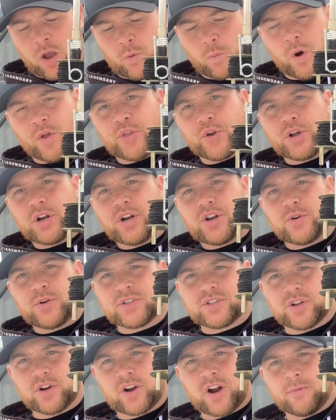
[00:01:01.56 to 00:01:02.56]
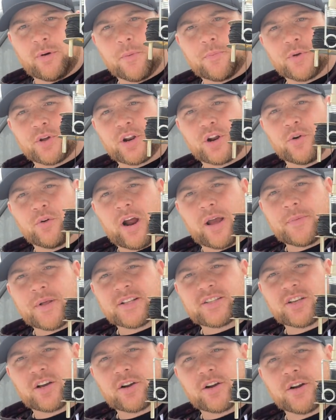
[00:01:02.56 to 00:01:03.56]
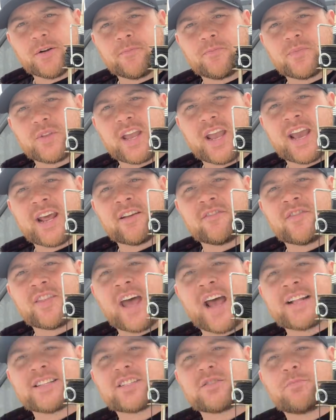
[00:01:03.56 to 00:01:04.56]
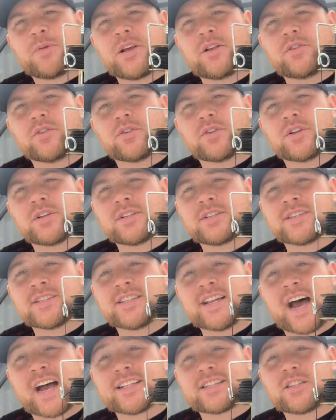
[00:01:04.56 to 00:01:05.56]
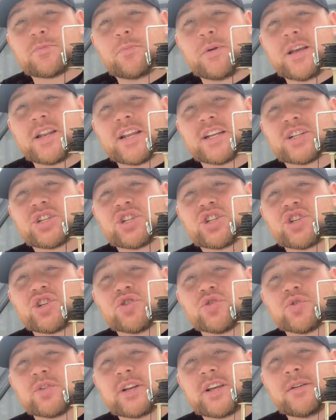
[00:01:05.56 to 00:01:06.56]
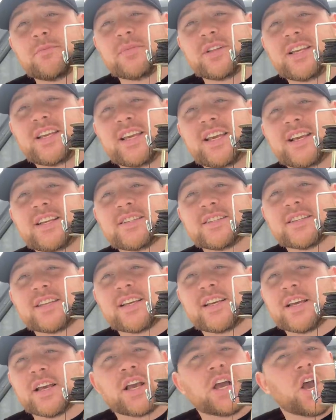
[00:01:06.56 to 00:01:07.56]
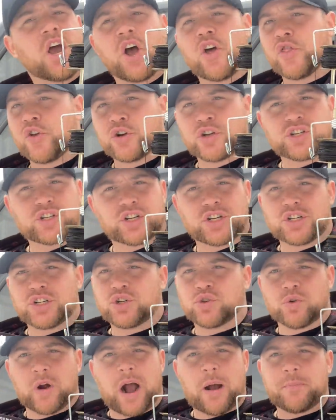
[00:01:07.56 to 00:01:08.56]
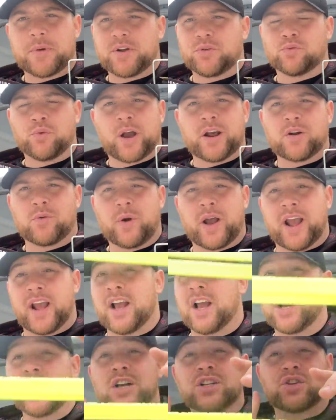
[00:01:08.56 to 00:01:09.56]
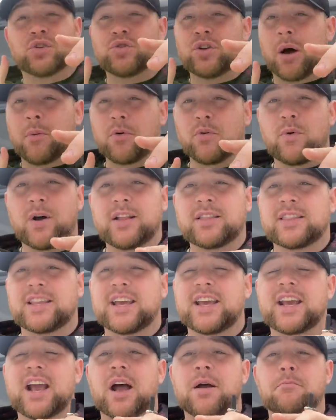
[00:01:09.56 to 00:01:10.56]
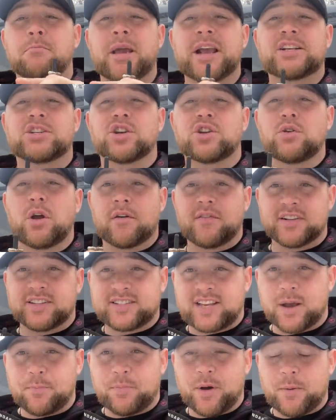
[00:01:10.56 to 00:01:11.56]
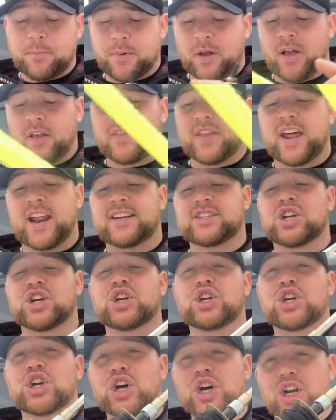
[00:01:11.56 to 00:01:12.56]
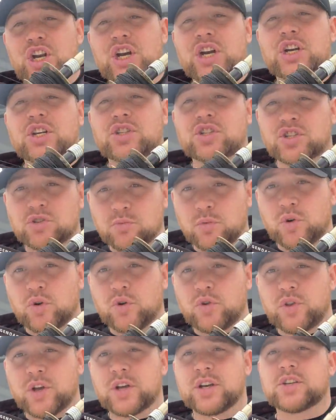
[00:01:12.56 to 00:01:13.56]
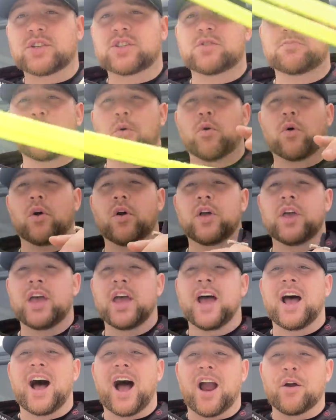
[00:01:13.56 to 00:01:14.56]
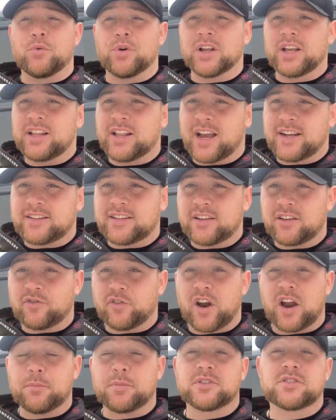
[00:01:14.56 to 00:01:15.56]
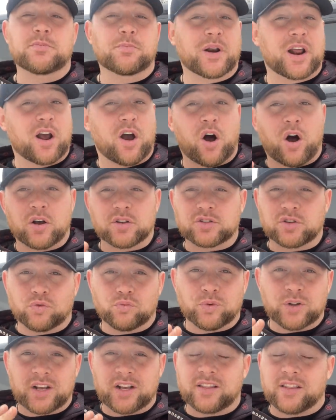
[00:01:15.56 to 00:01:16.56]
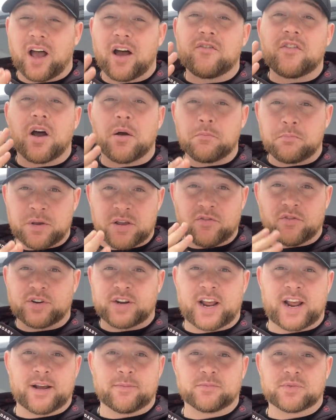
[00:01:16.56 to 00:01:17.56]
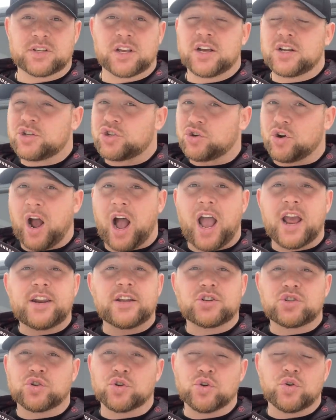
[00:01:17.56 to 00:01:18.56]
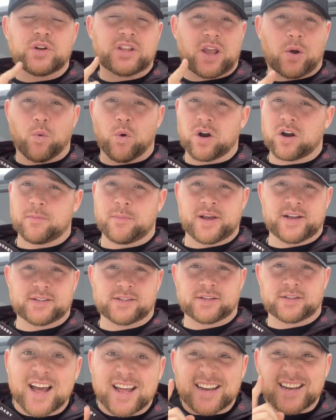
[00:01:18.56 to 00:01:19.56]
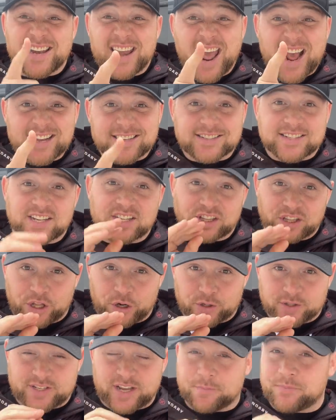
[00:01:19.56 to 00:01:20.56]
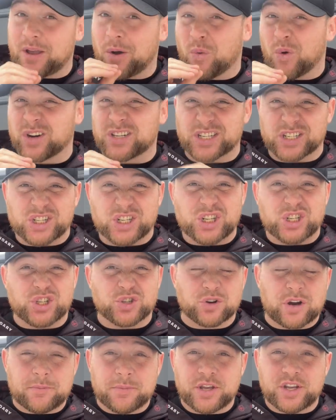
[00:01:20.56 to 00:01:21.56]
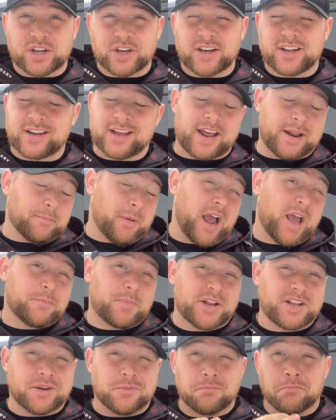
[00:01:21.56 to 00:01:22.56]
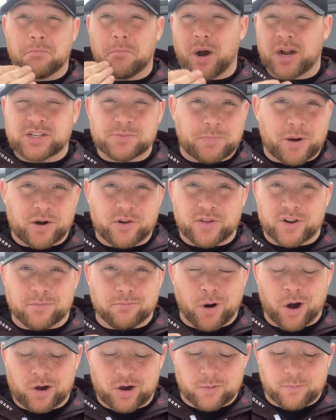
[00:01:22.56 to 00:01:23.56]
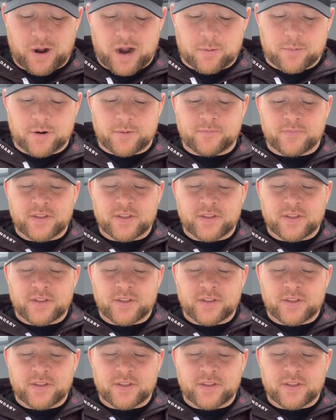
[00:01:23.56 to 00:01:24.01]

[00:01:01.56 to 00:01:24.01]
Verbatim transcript: what they're gonna do is gonna come up, they're gonna grab that sucker, and if that spindle does not spin extremely easily, they're just gonna drop it right away. So number one thing, make sure you have a tip up that has a good, smooth spool. I really like these Frabills, but I also really love beaver dams. Tried, true, and they work amazing. Next little tip that works extremely good, in my opinion, much better than a marker bobber,